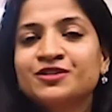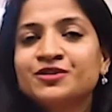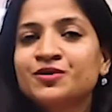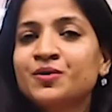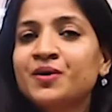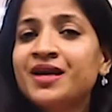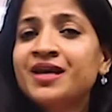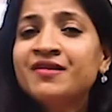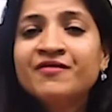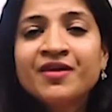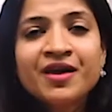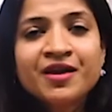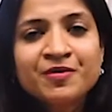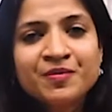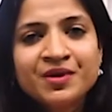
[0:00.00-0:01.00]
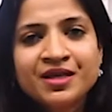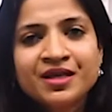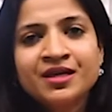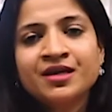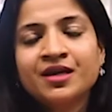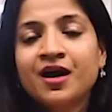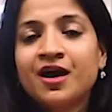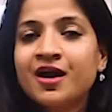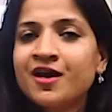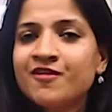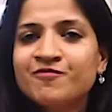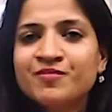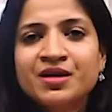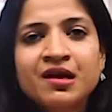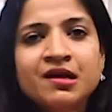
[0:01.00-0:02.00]
So invariably, I
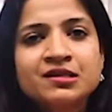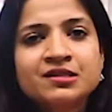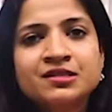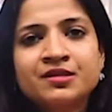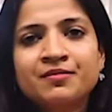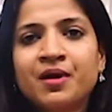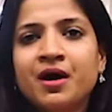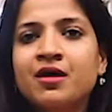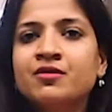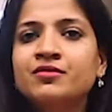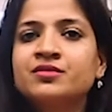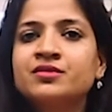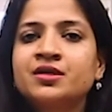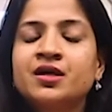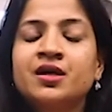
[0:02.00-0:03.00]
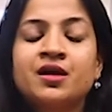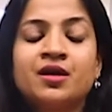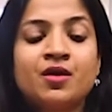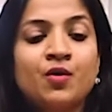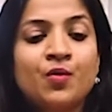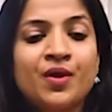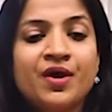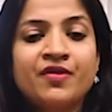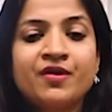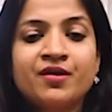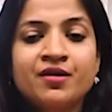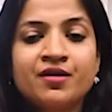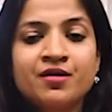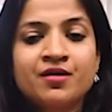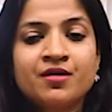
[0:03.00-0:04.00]
have been asked about
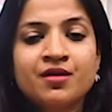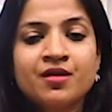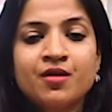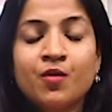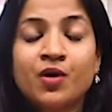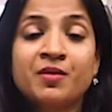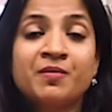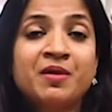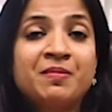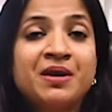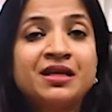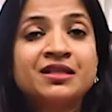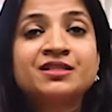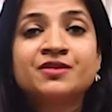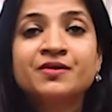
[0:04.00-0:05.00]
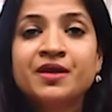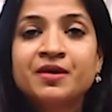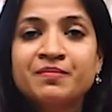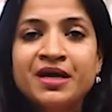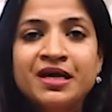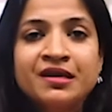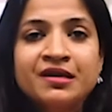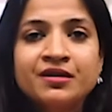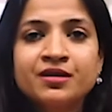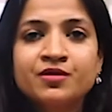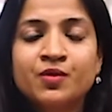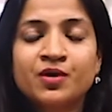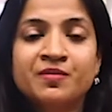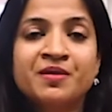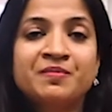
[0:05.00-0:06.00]
whether, what are my plans to get married,
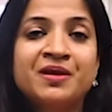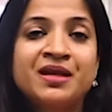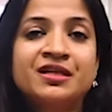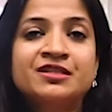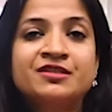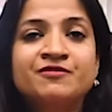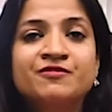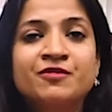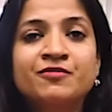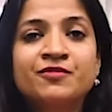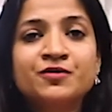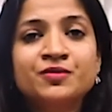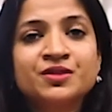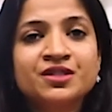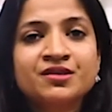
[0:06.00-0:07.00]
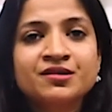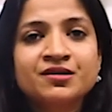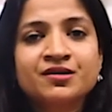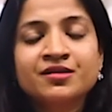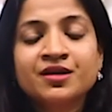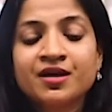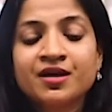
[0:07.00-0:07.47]
what are my plans for future,